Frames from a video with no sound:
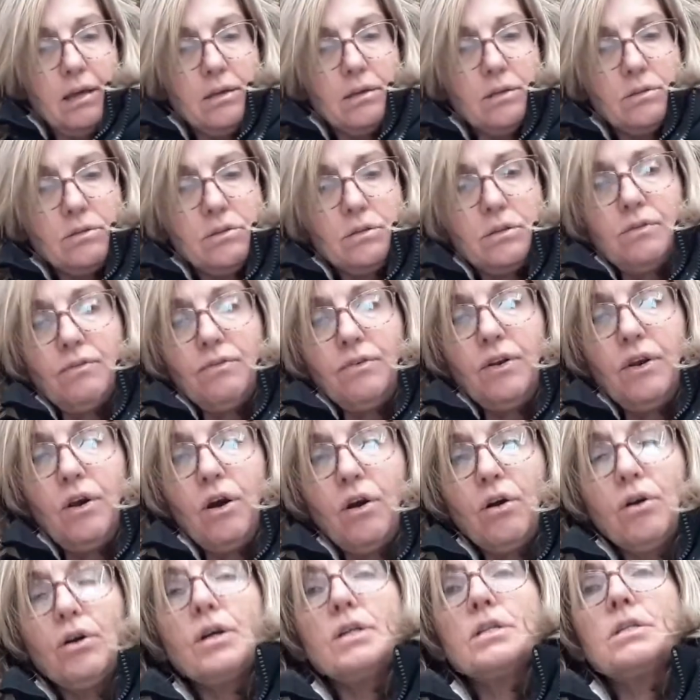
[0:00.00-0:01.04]
sort of
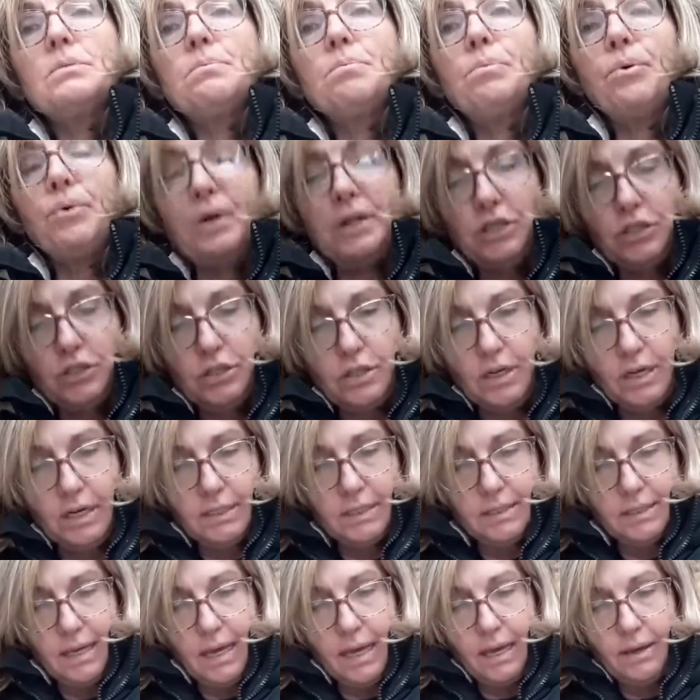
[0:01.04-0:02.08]
longest point, should I
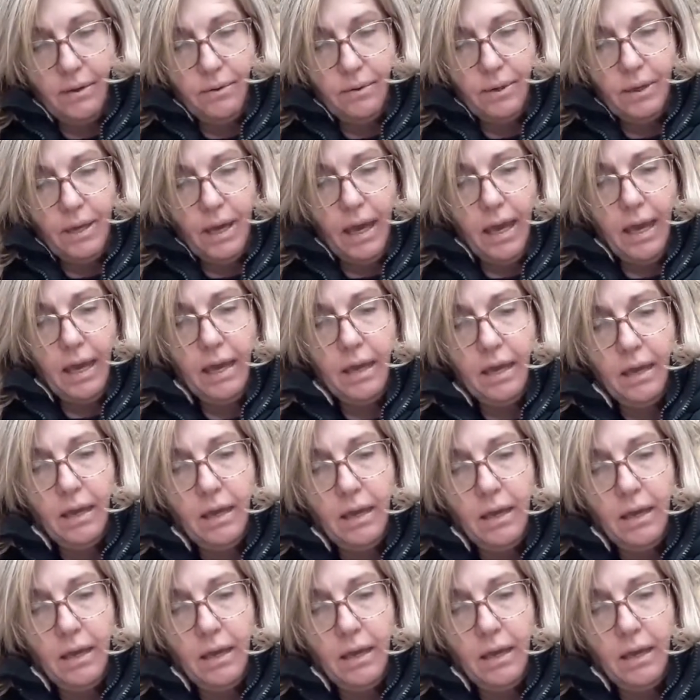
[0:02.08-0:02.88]
say, okay?